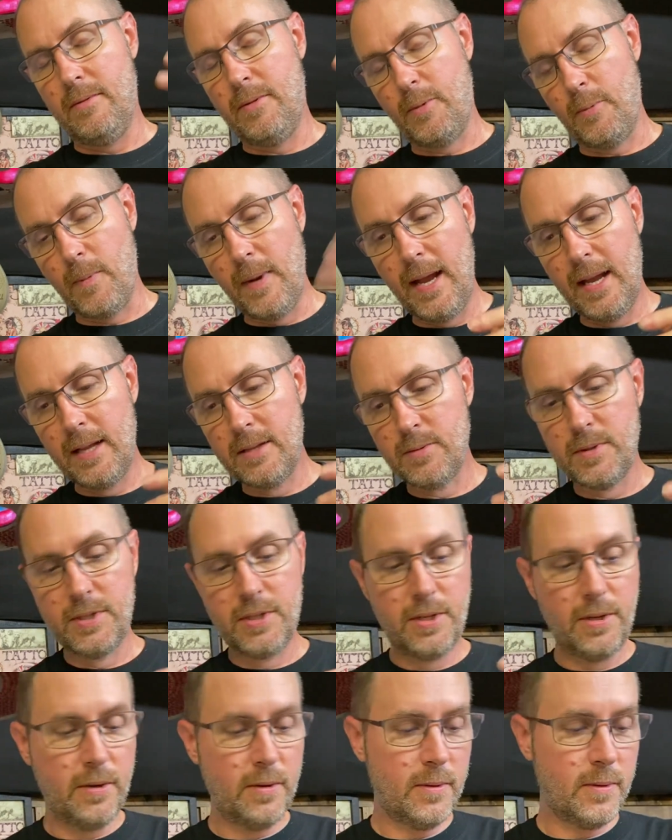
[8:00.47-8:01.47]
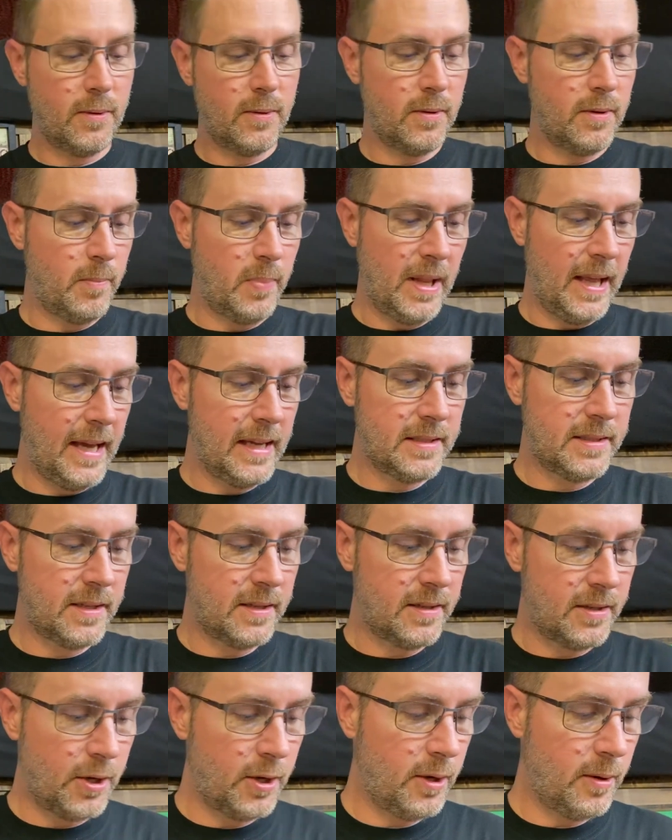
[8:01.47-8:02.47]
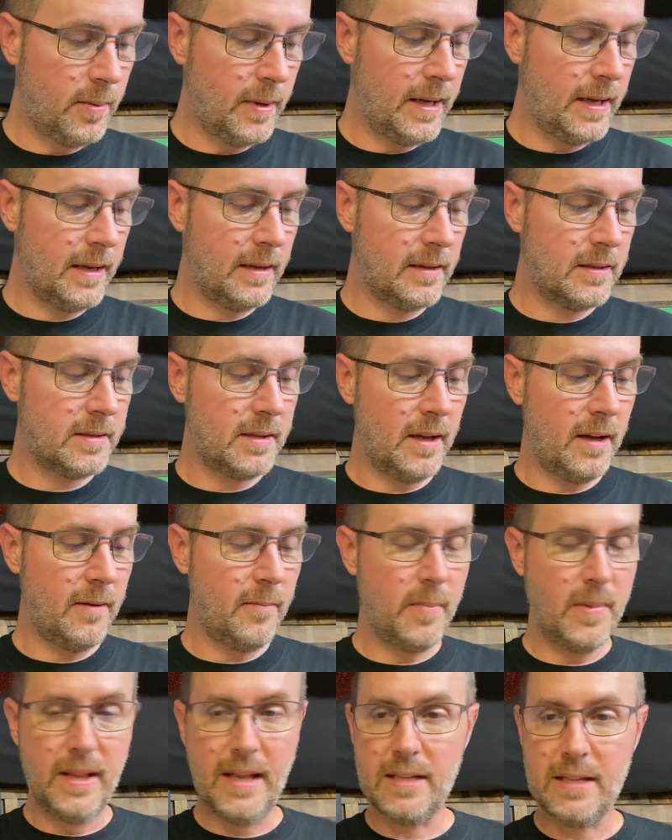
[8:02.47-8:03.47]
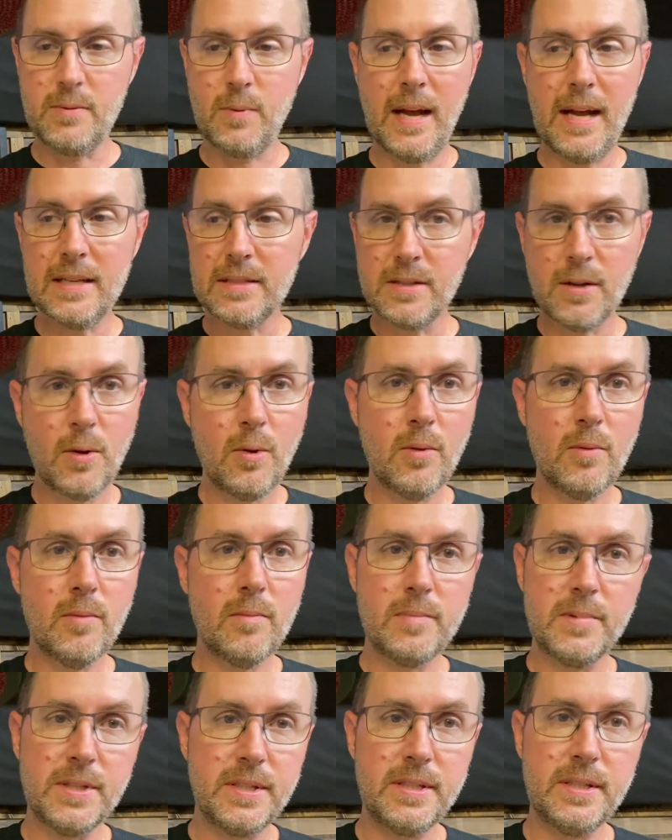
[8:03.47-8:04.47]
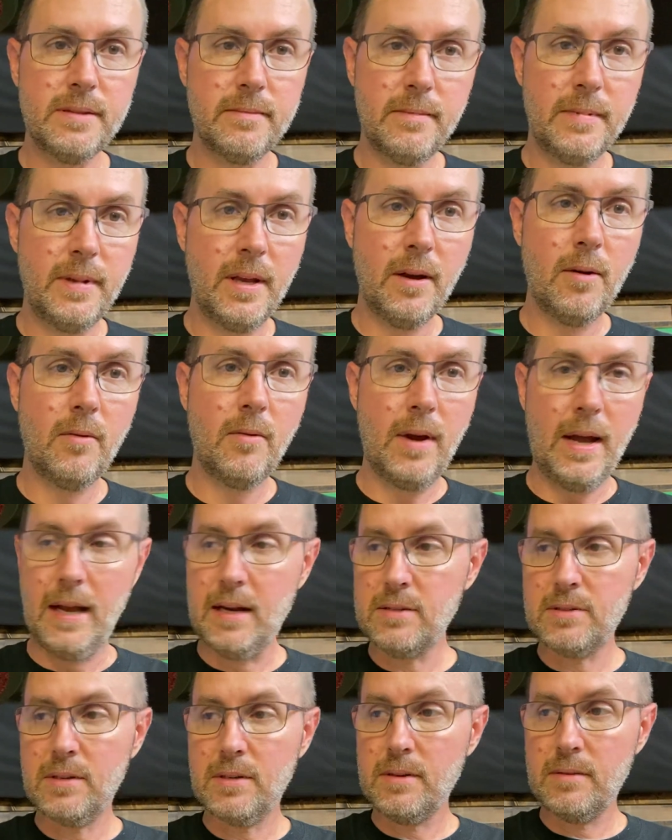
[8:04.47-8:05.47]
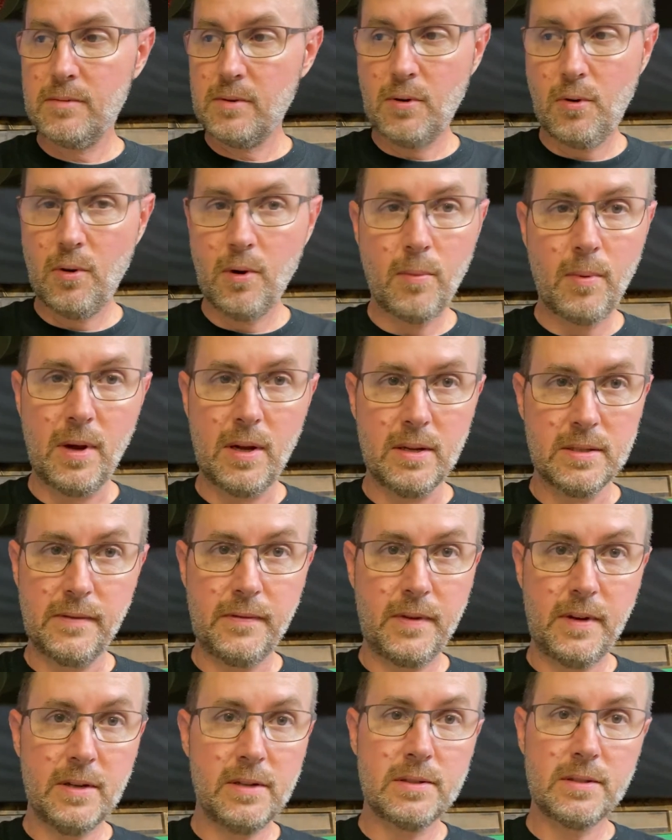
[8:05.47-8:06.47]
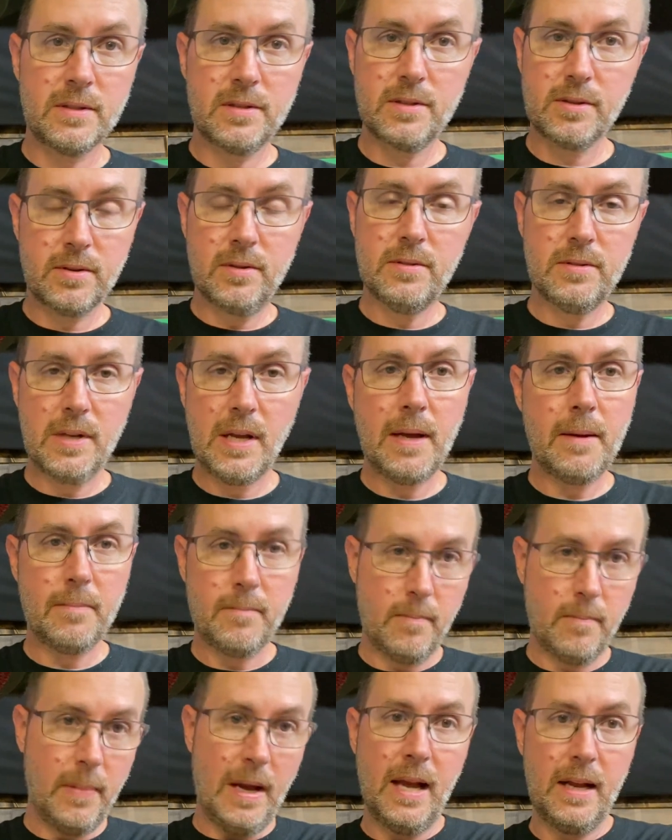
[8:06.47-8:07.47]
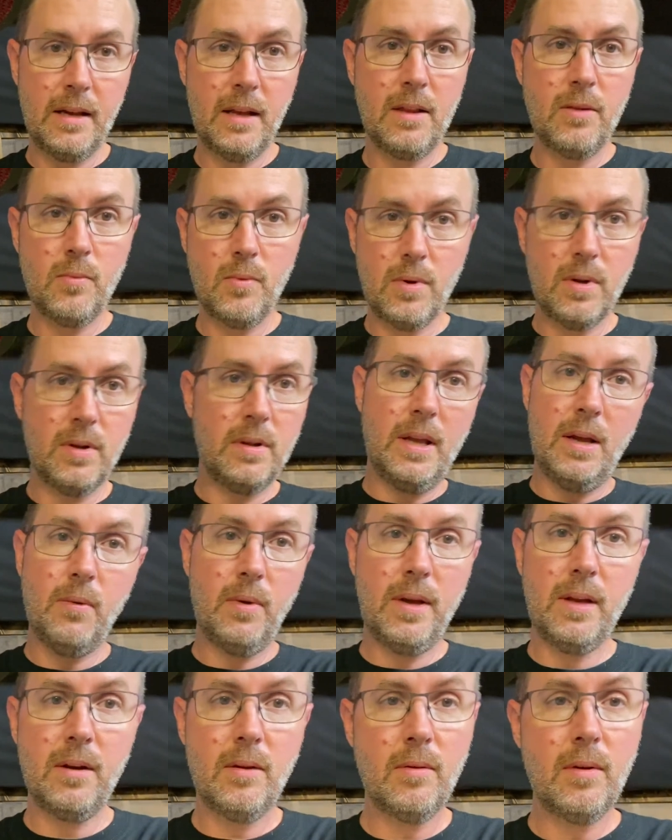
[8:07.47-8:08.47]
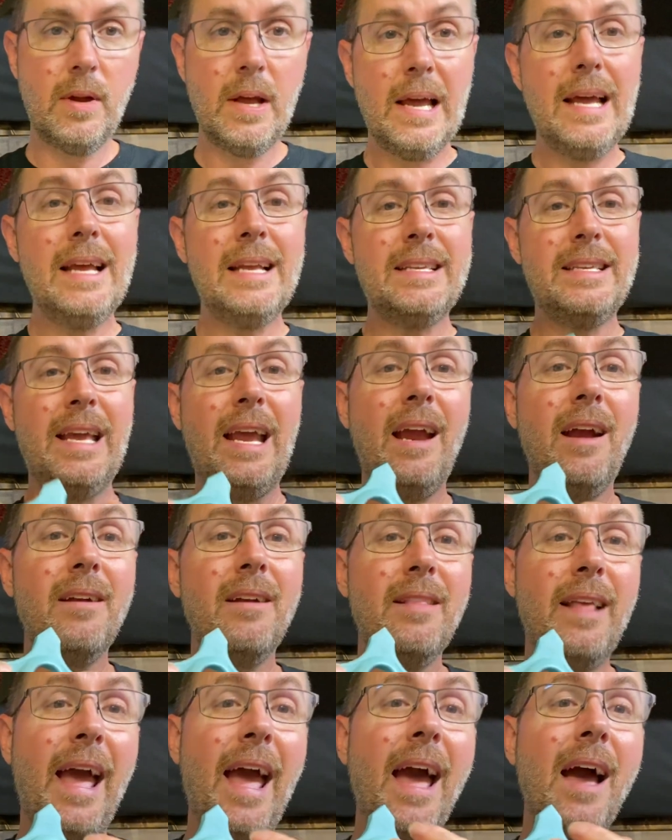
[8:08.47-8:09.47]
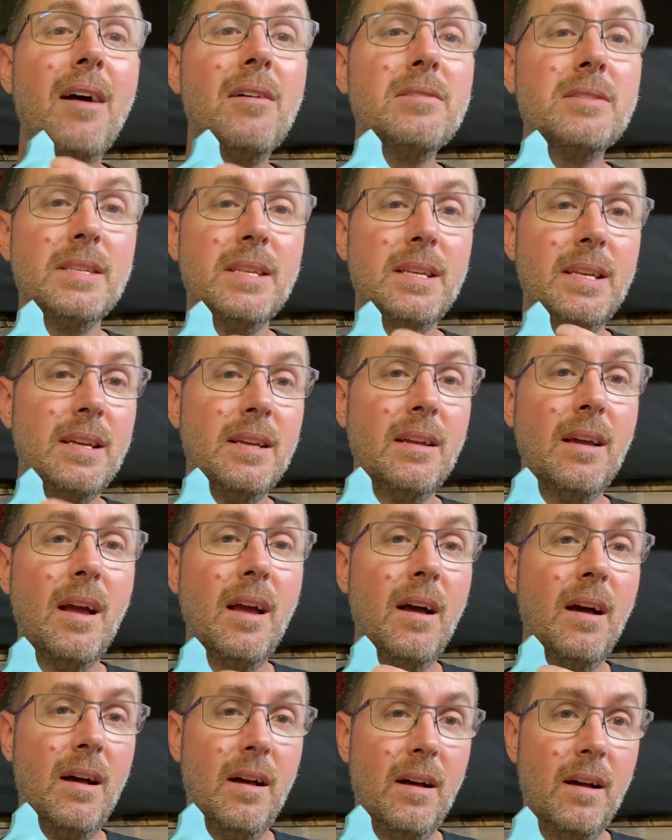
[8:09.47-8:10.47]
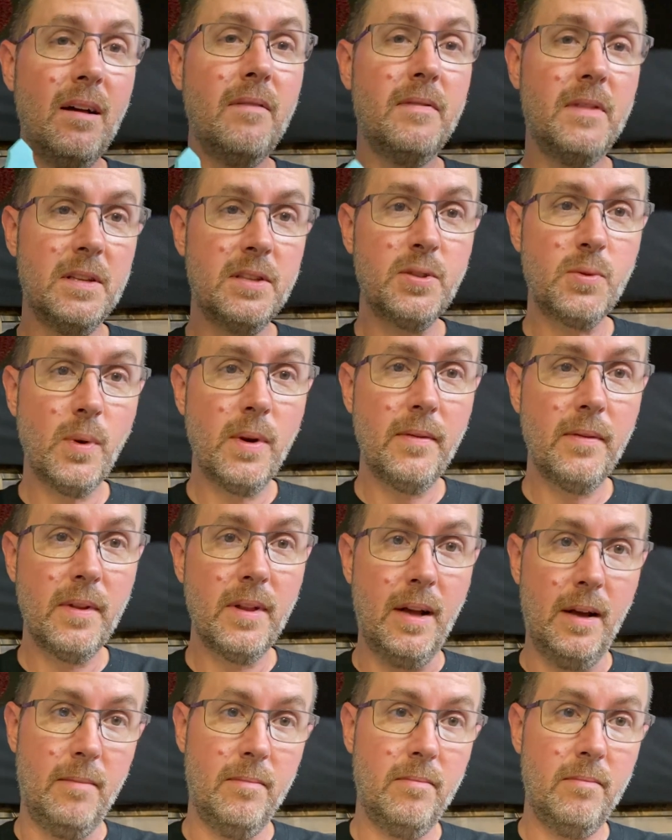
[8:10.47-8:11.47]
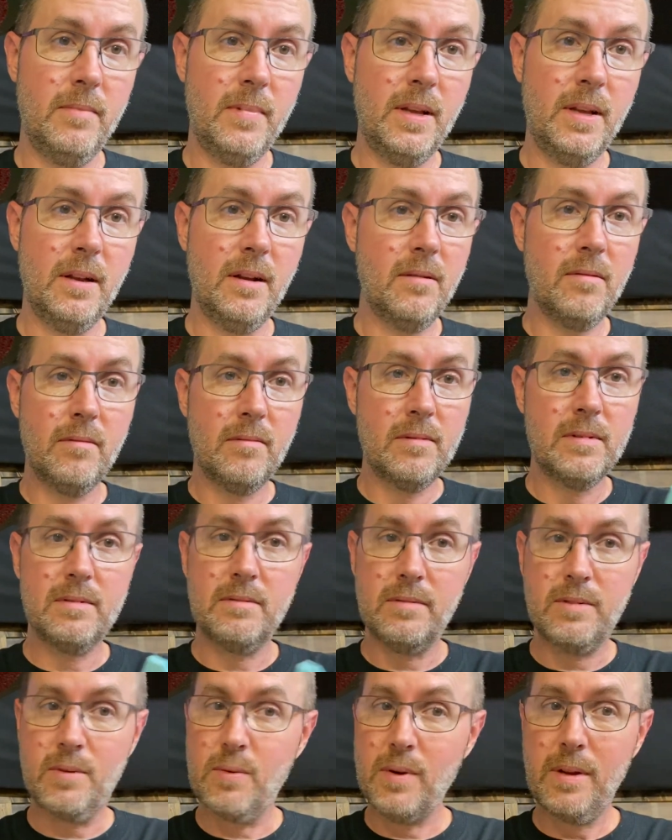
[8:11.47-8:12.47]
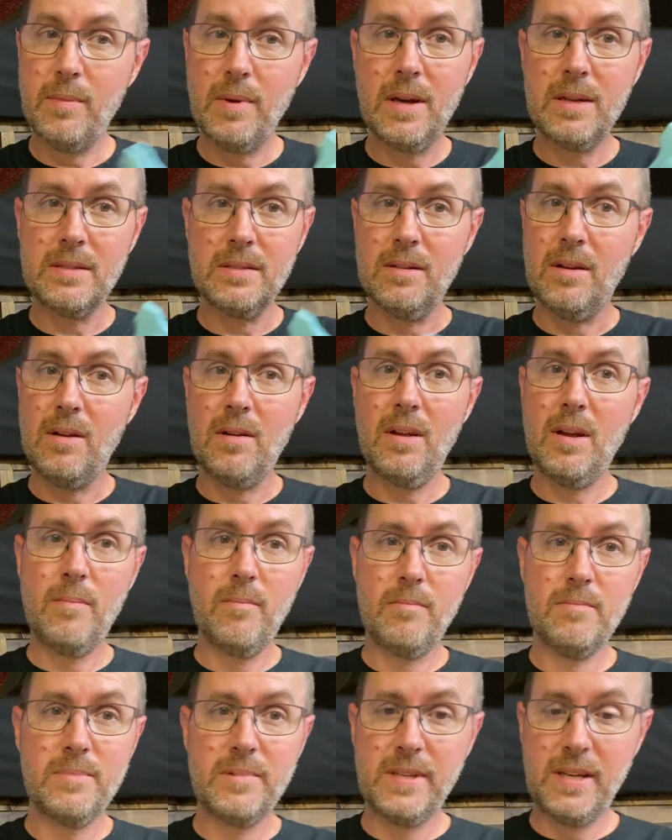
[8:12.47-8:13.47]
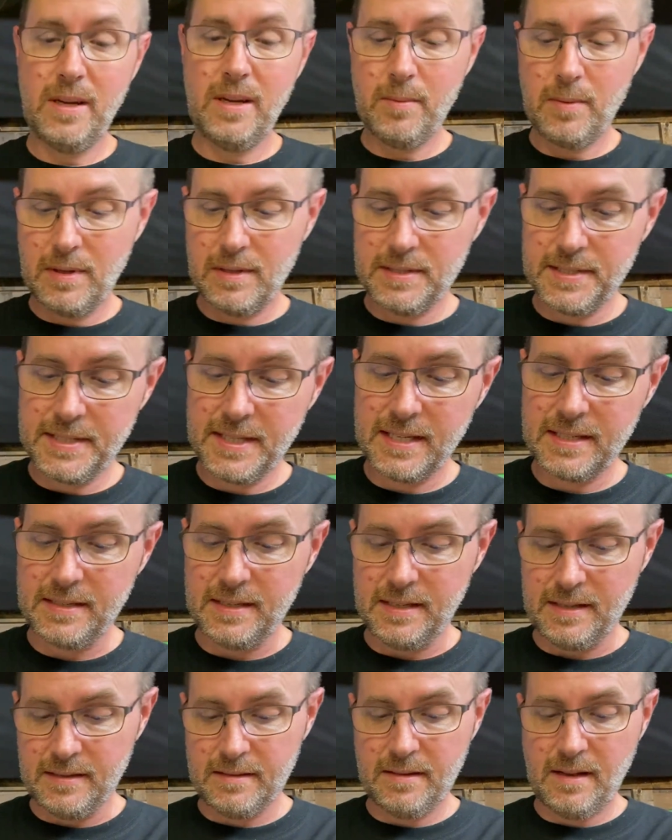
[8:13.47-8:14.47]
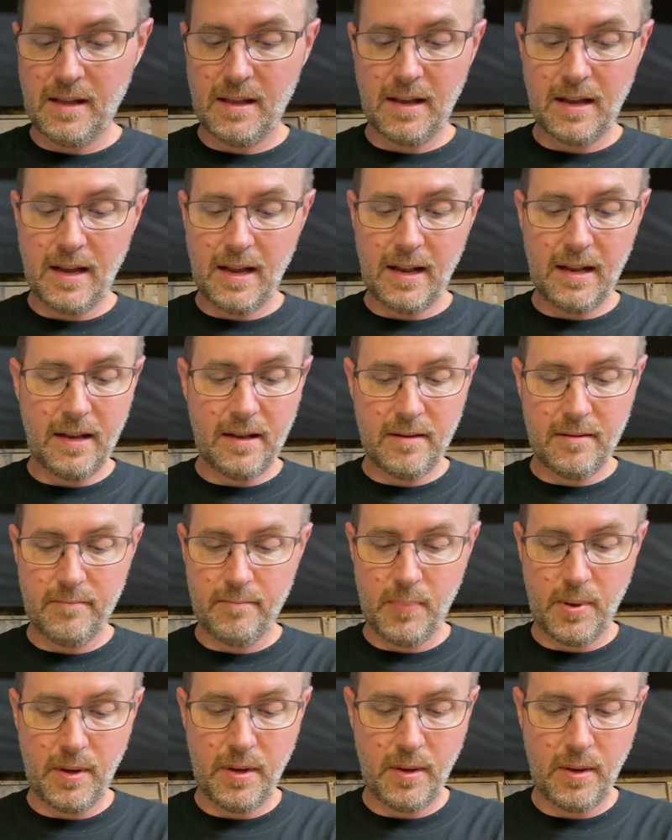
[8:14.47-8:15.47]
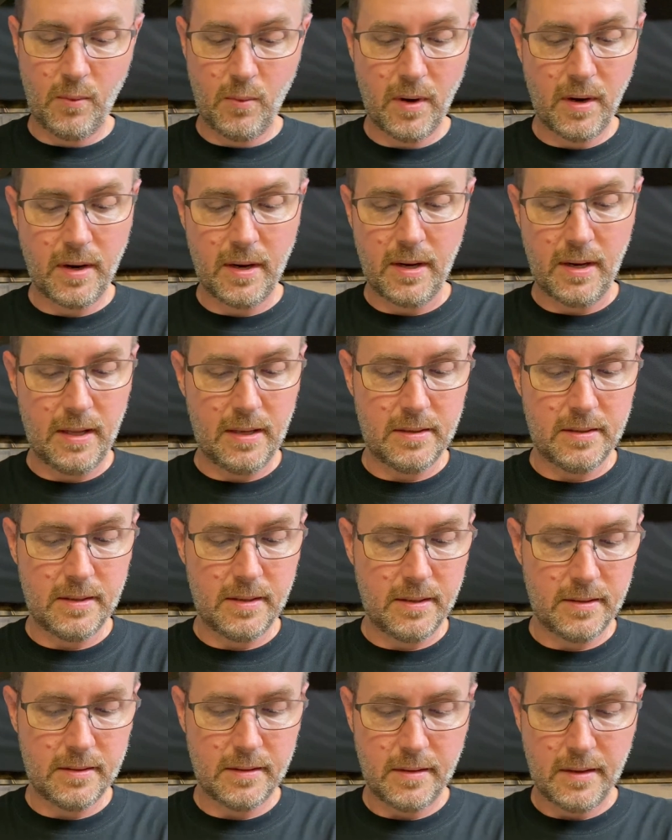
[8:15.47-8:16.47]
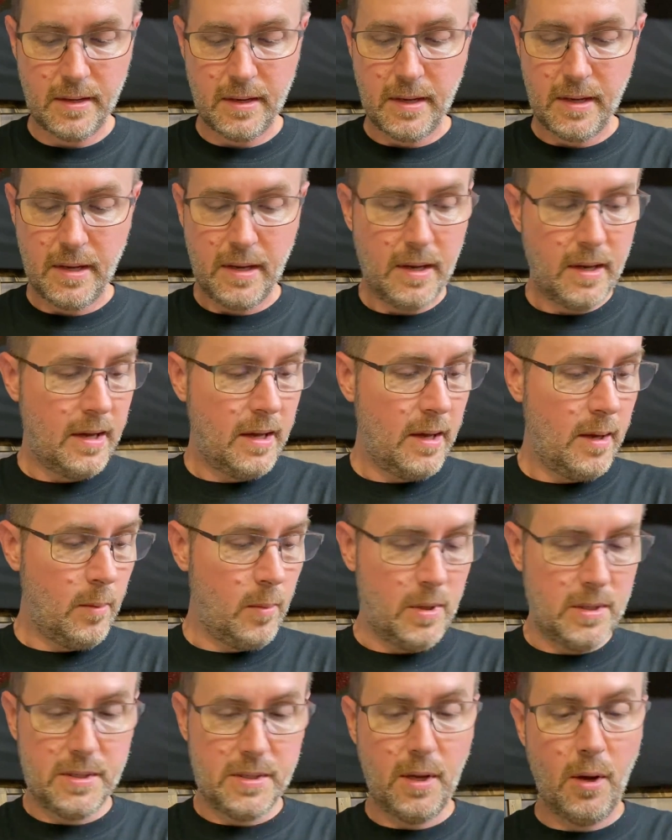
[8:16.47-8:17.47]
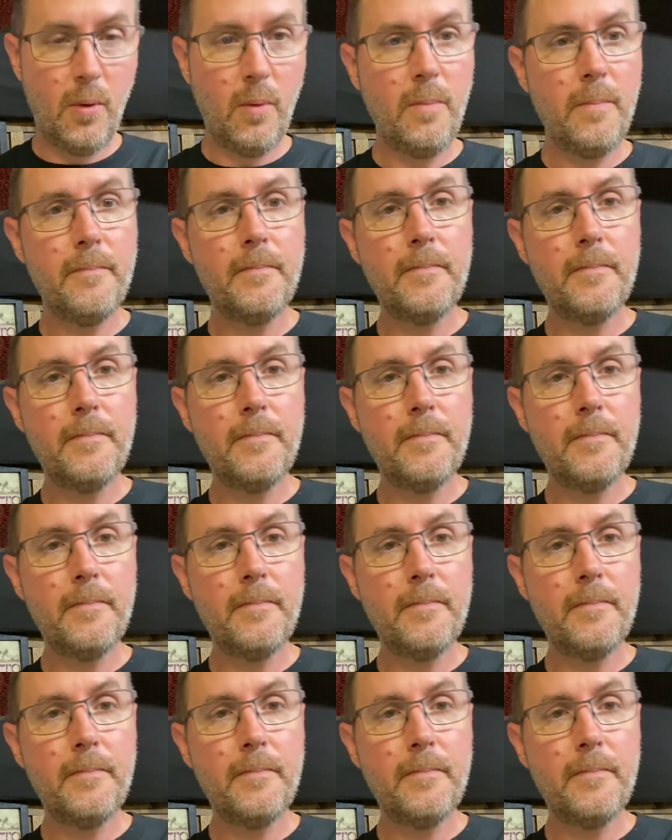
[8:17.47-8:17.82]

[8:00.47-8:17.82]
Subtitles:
threads would chew through the plastic tubing and stuff. But that's why I sold, extra core balls. If yours screws up, buy another one. That way you don't tear the housing of the swivel up. $20 is a whole lot cheaper than 60. It's not like I didn't put any work in these things. But so